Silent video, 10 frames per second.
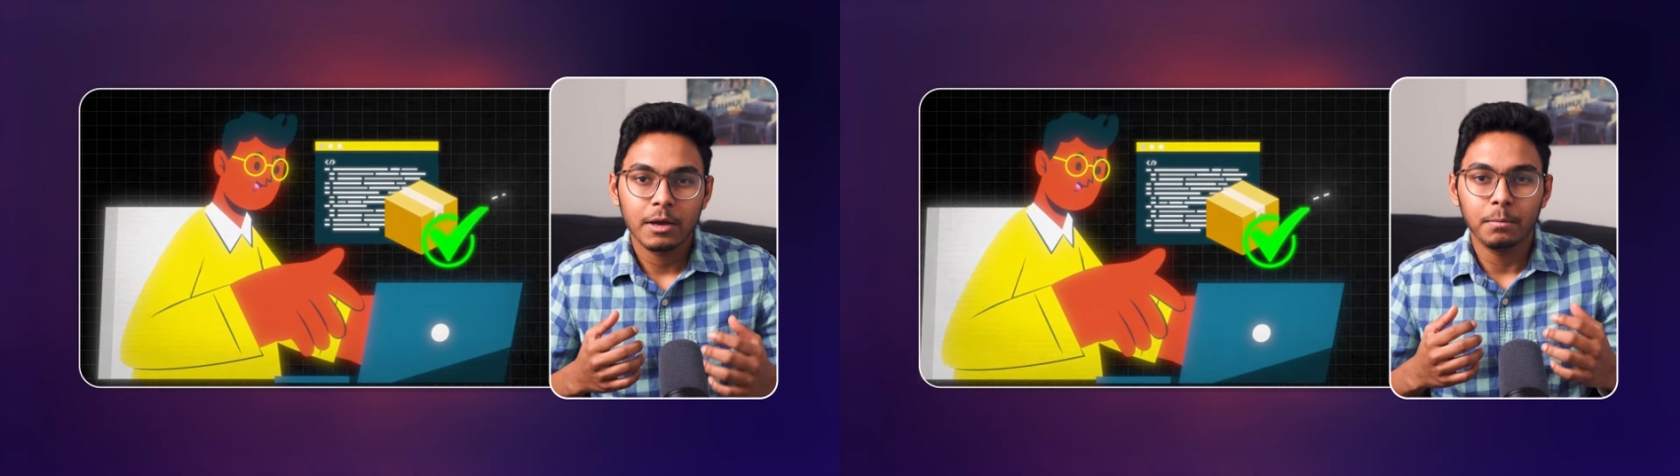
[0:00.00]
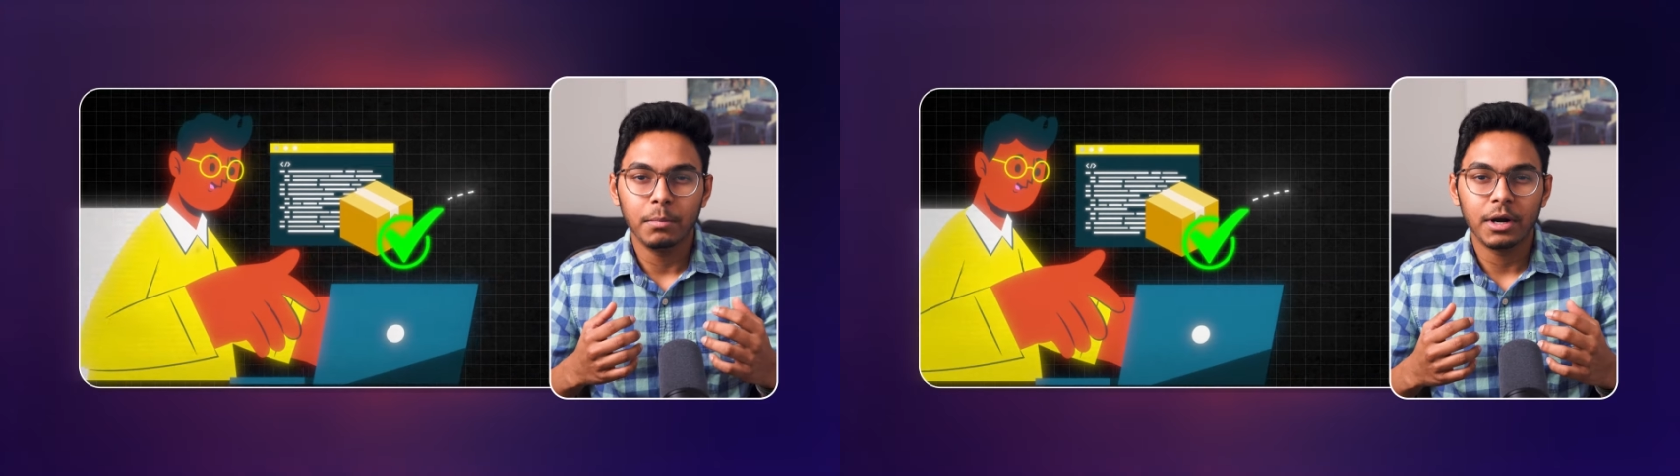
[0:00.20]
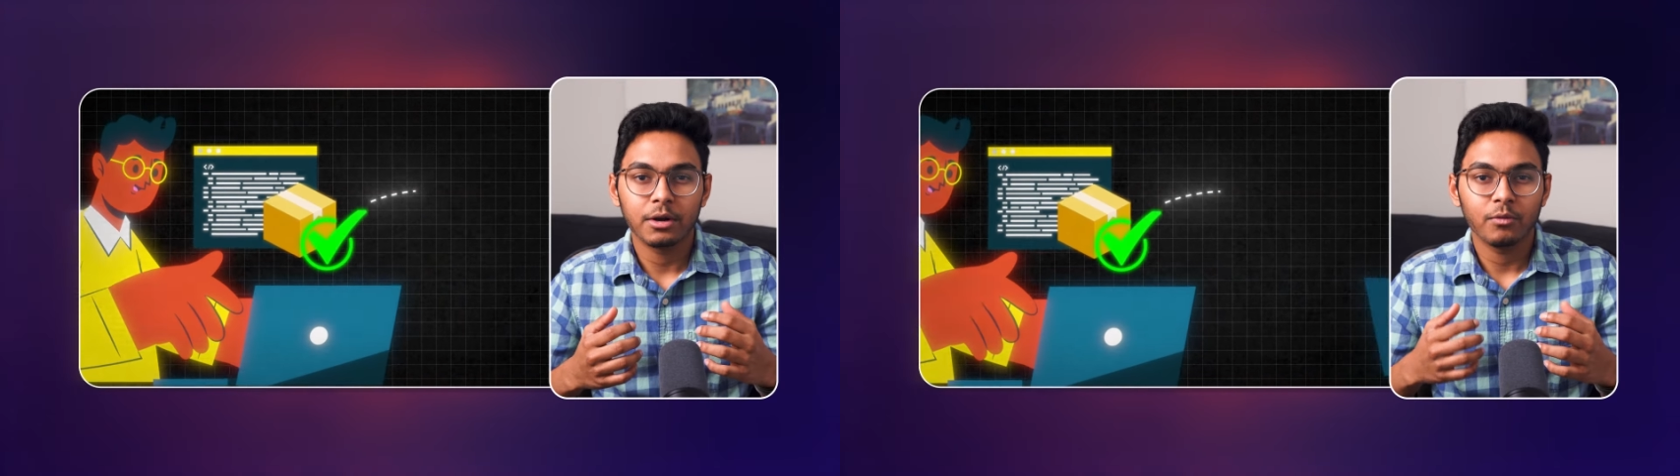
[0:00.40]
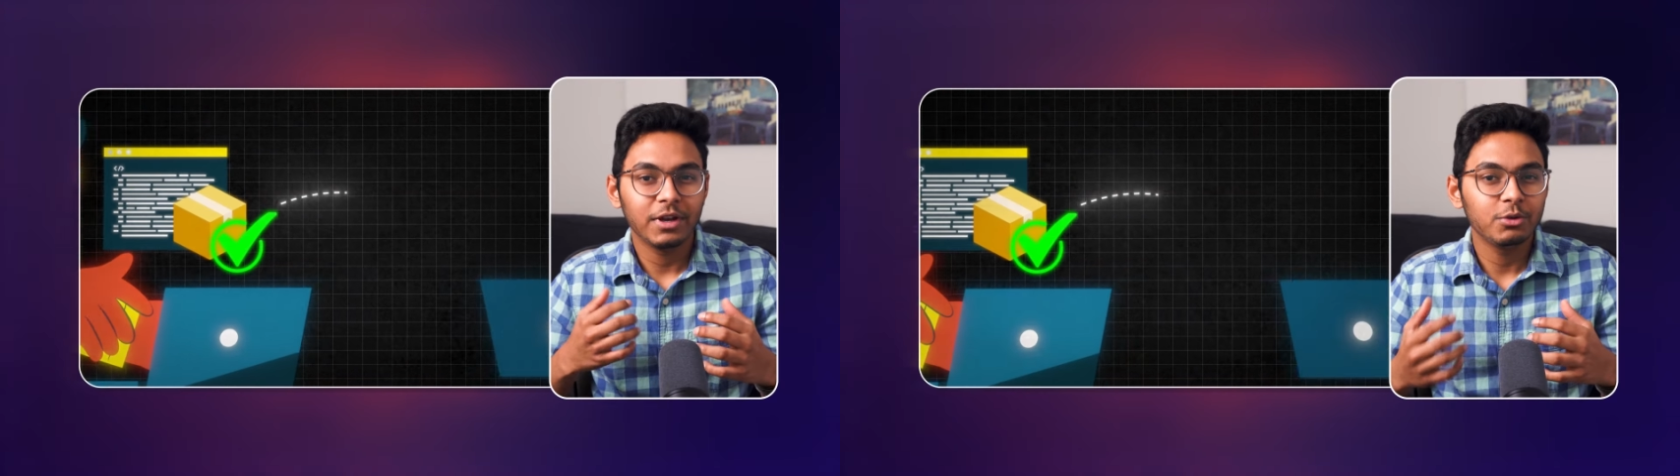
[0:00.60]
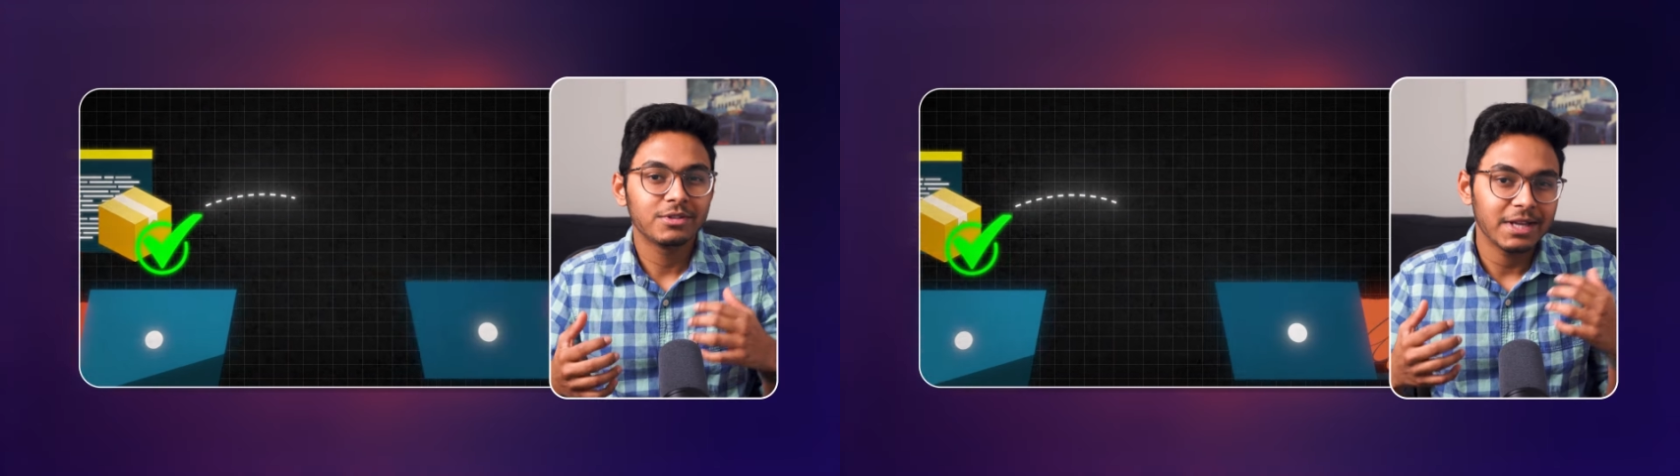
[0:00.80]
But
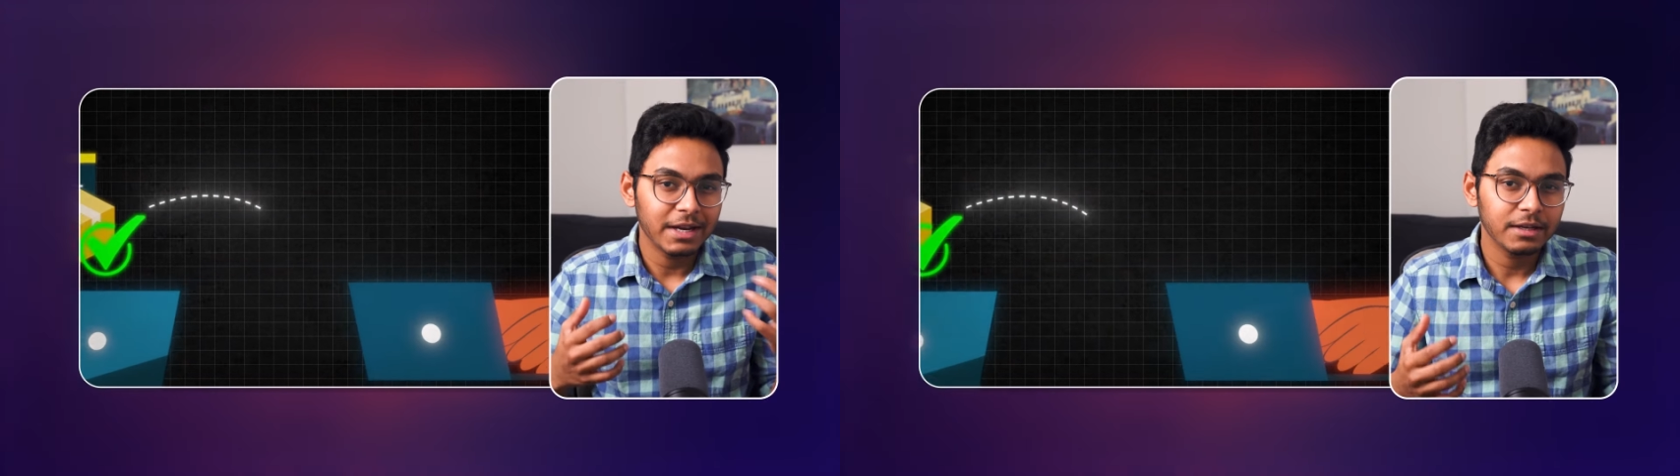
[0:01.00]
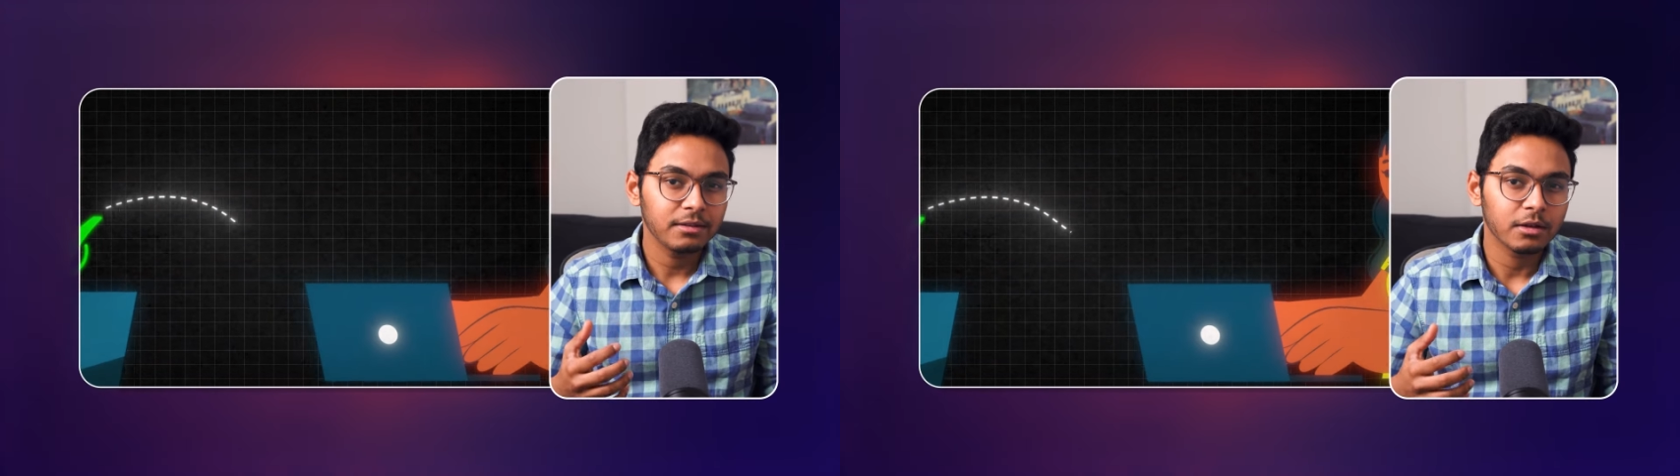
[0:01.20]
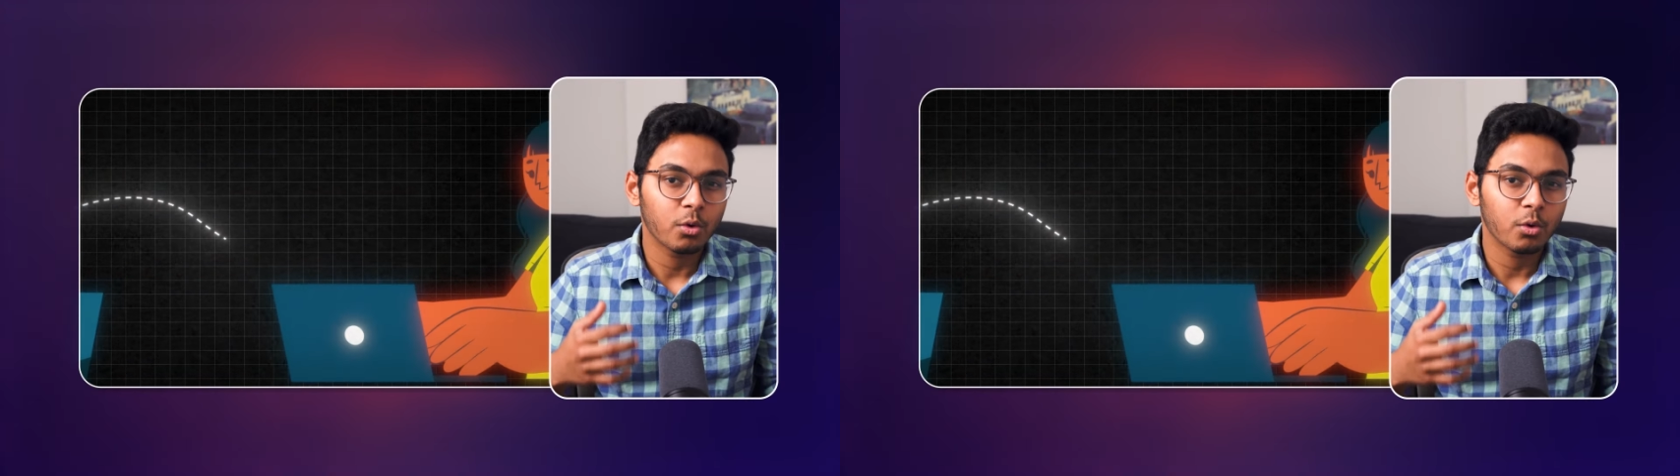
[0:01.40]
when you send the